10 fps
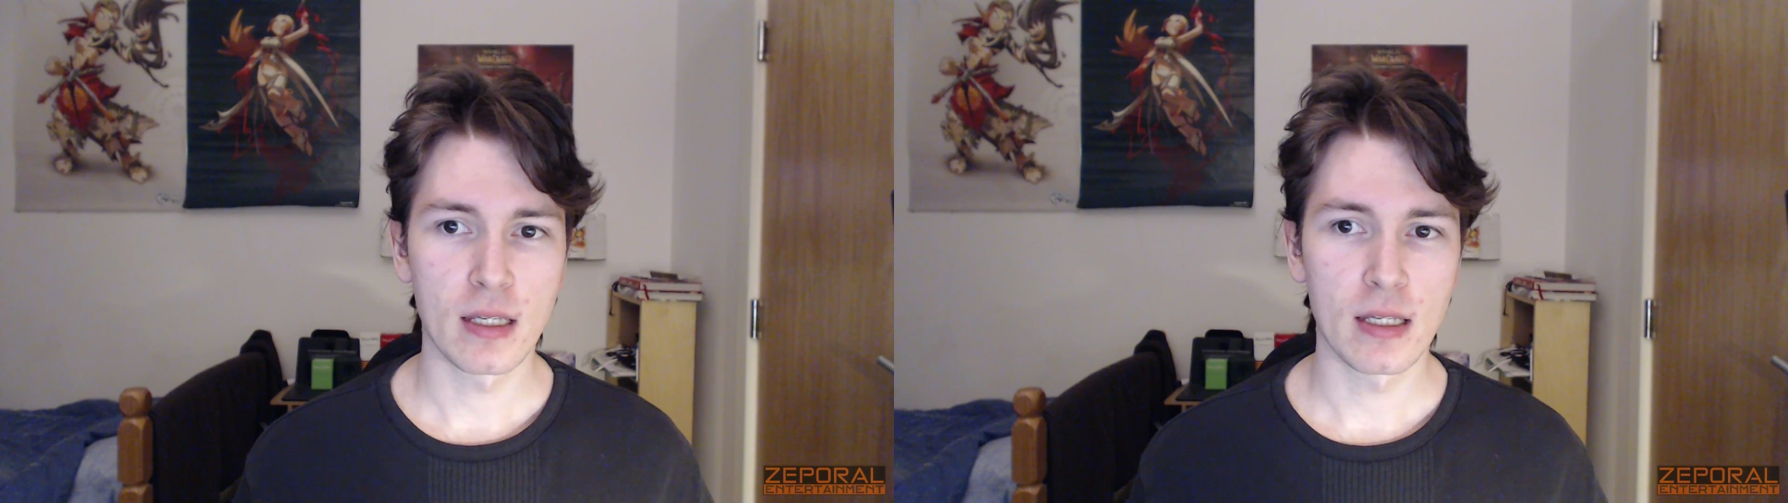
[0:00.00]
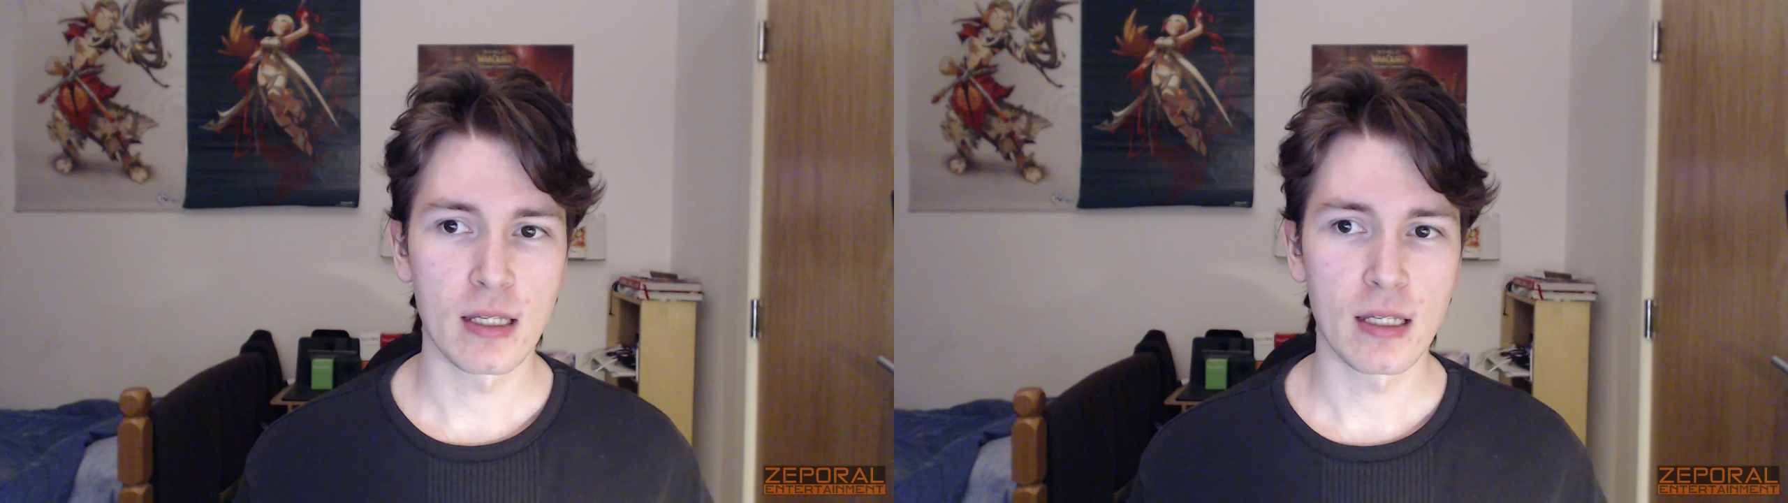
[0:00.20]

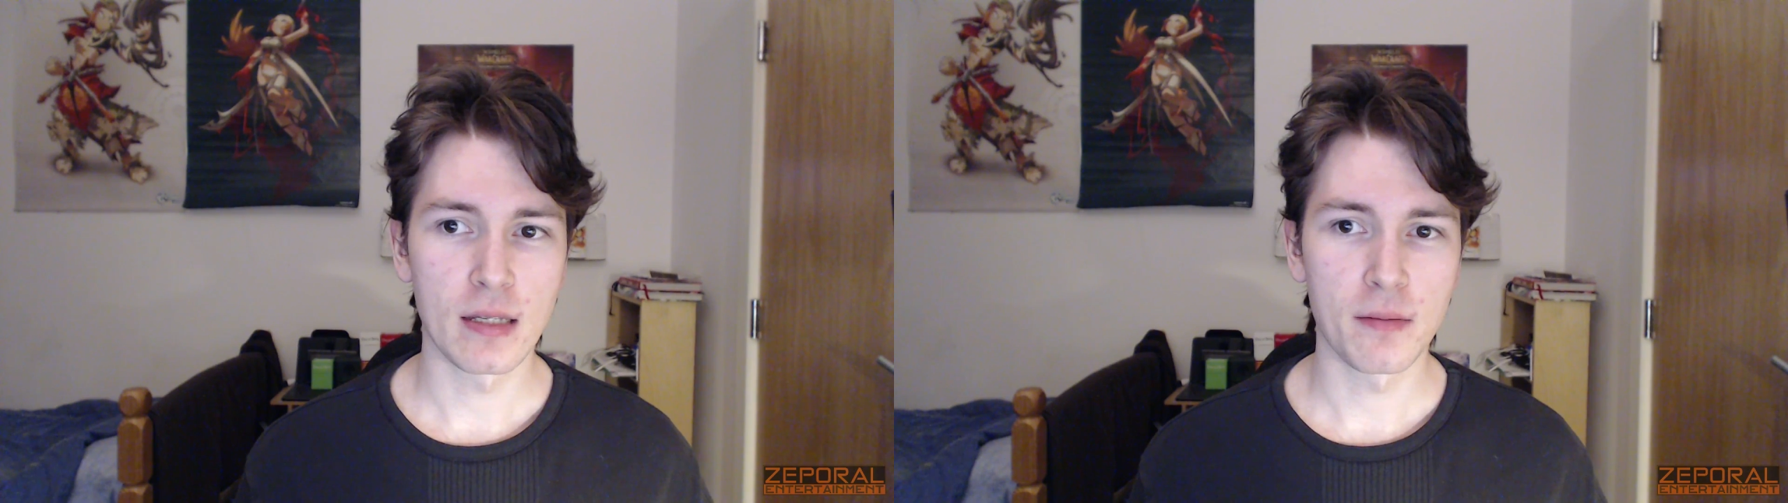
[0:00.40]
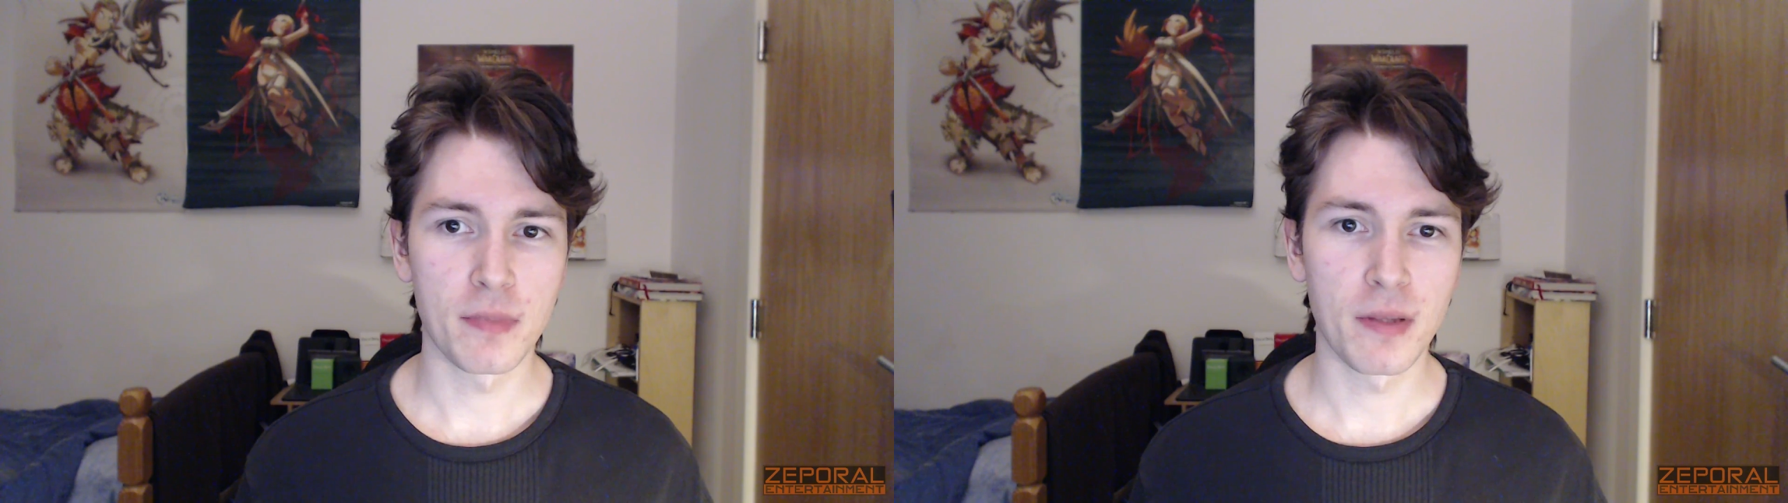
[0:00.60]
Uh,
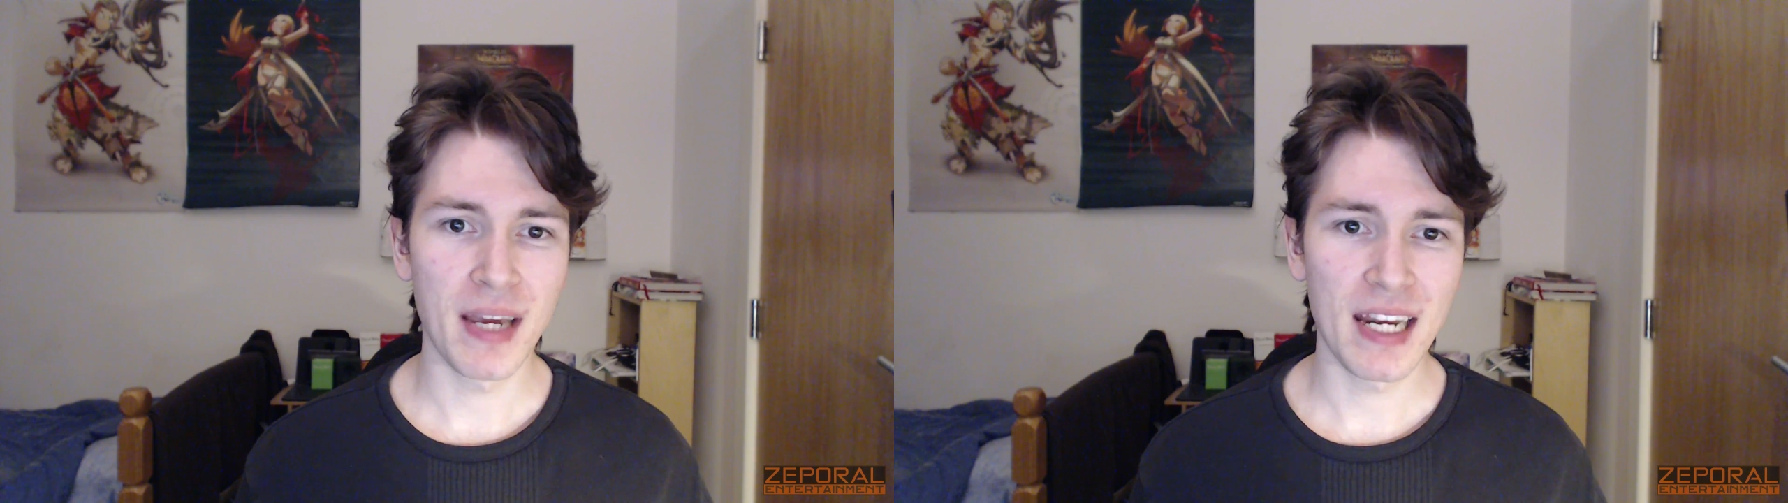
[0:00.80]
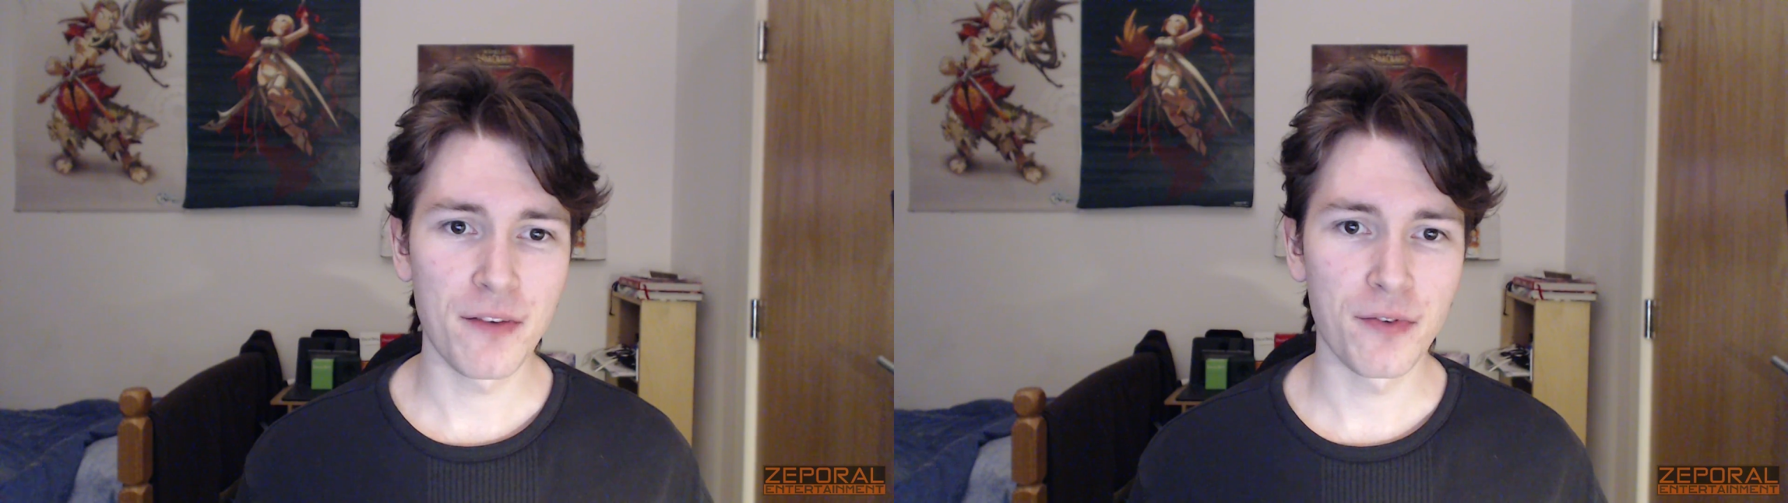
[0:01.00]
but the
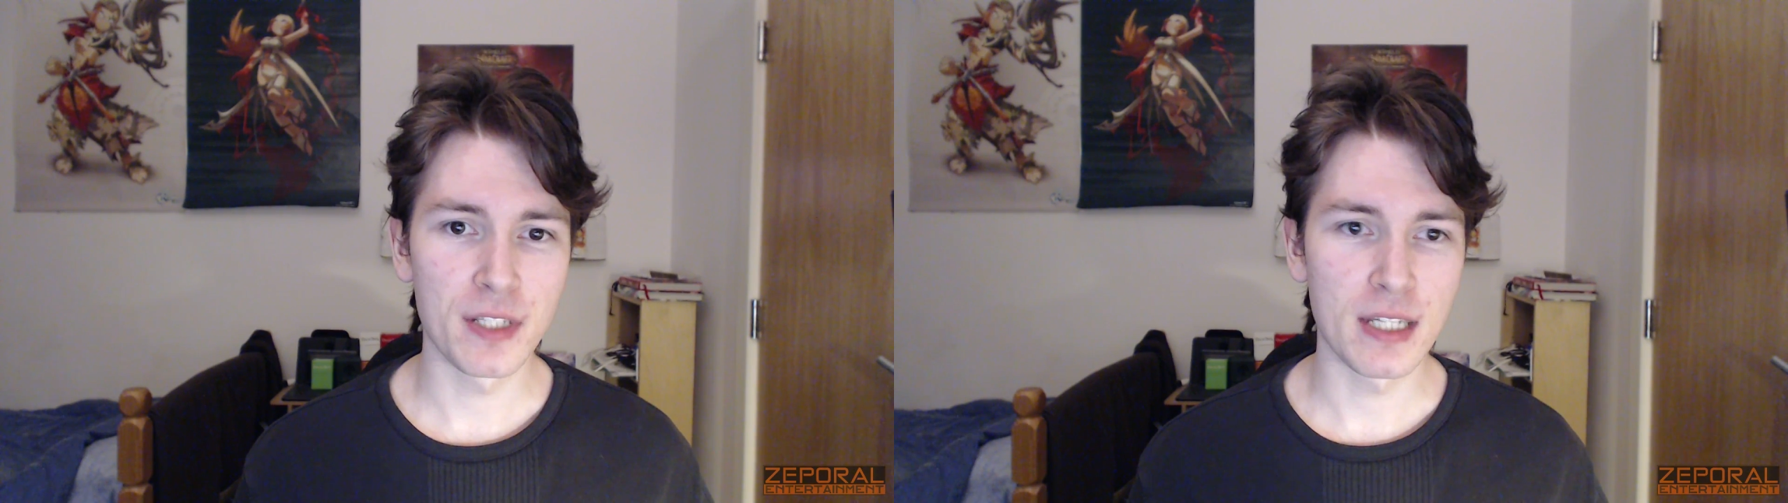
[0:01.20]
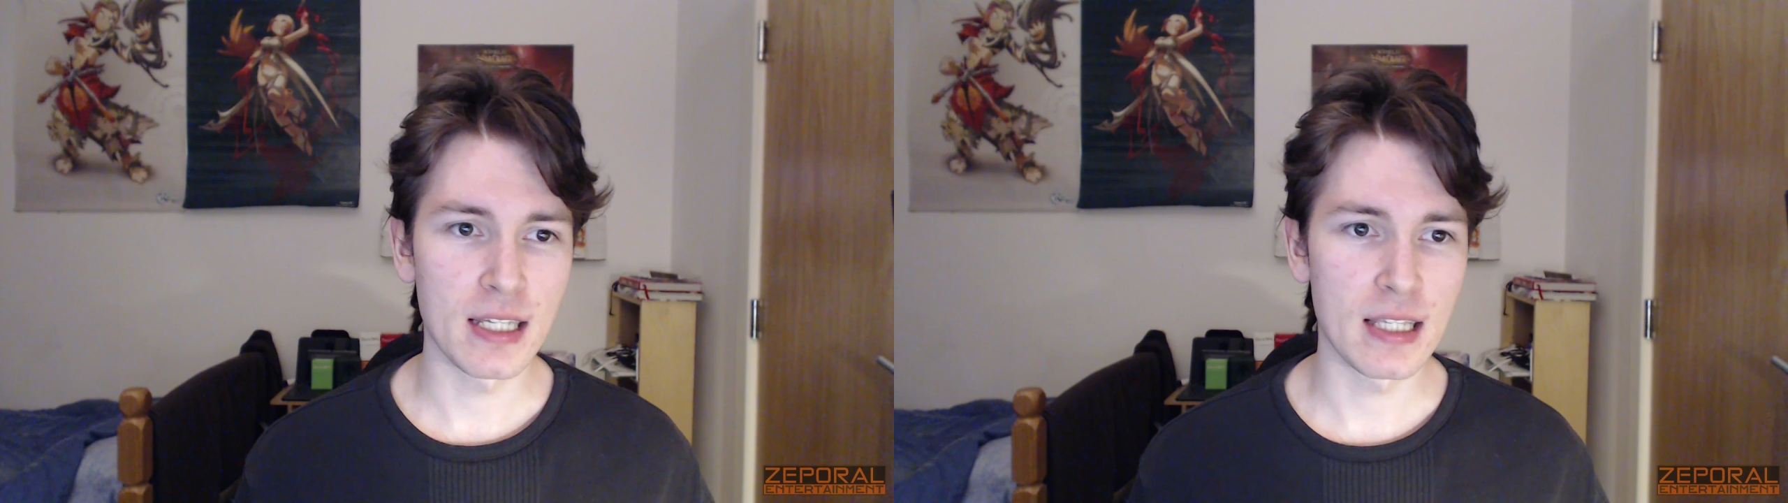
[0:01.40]
main
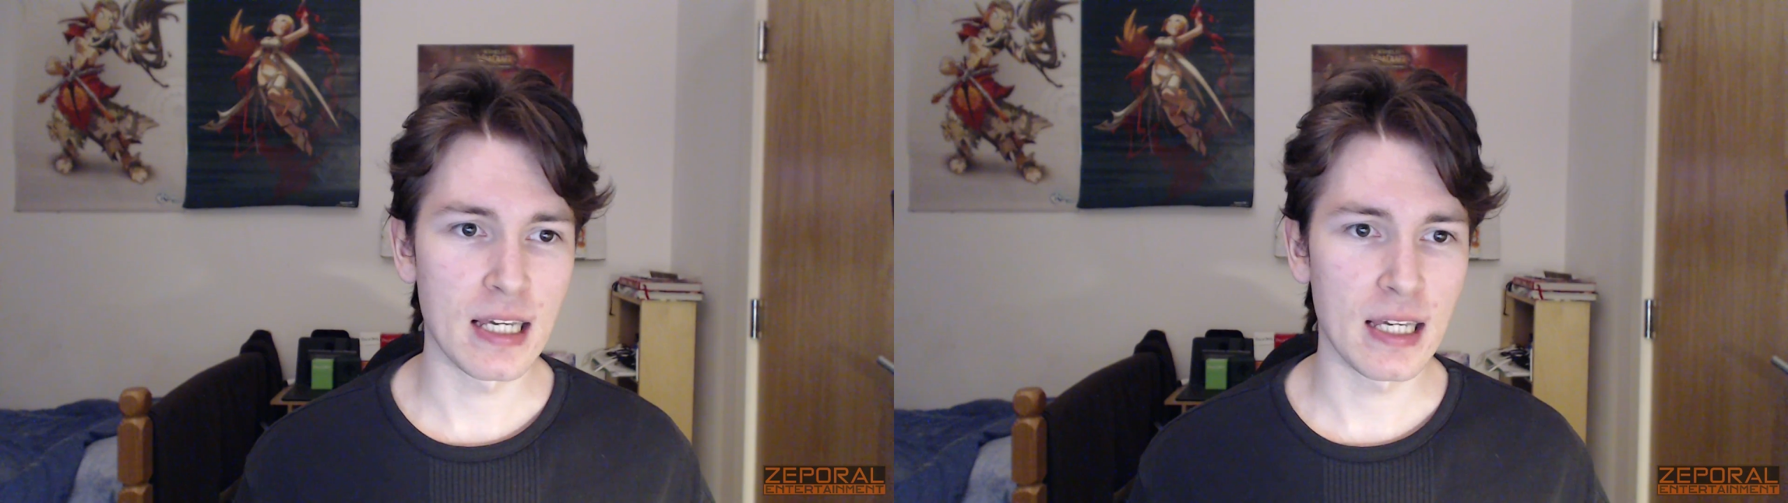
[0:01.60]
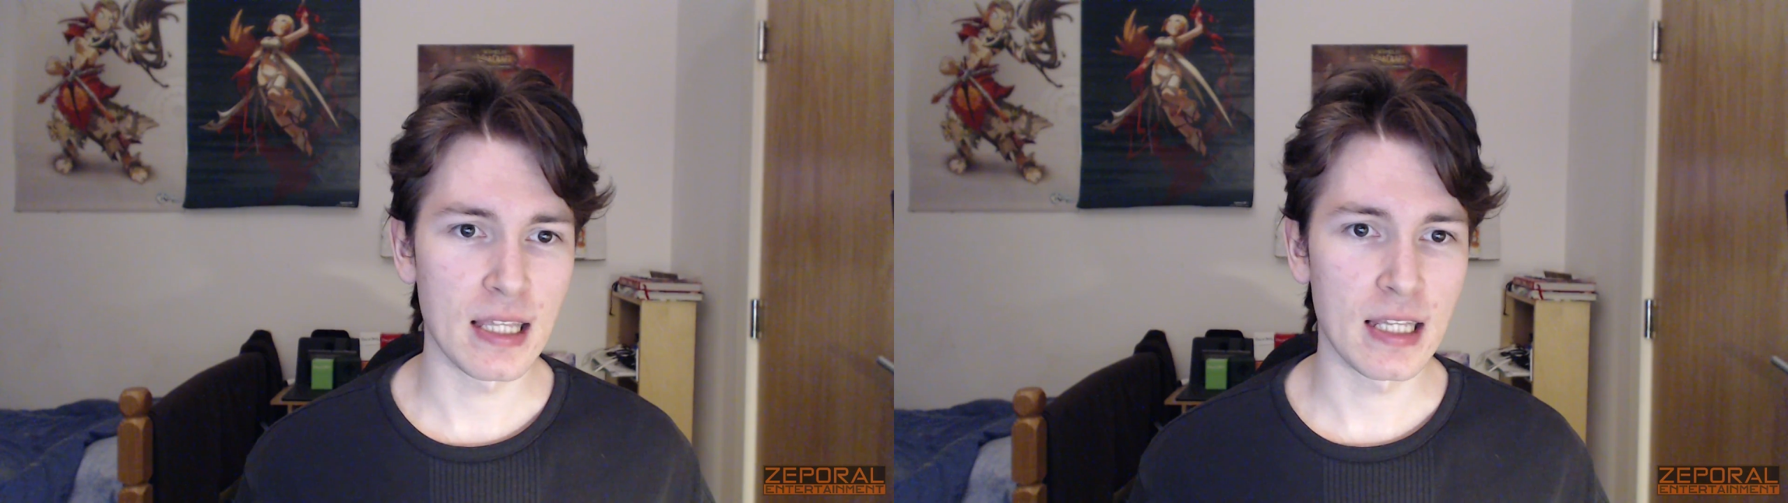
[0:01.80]
difference I
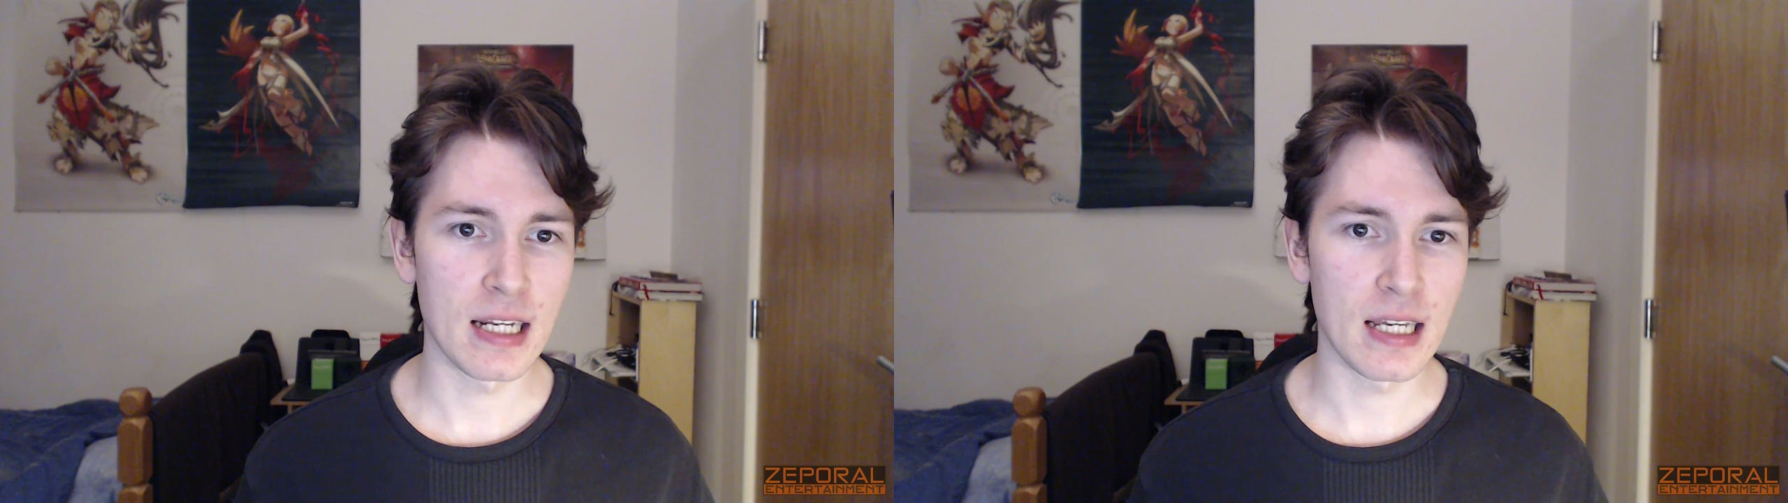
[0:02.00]
think that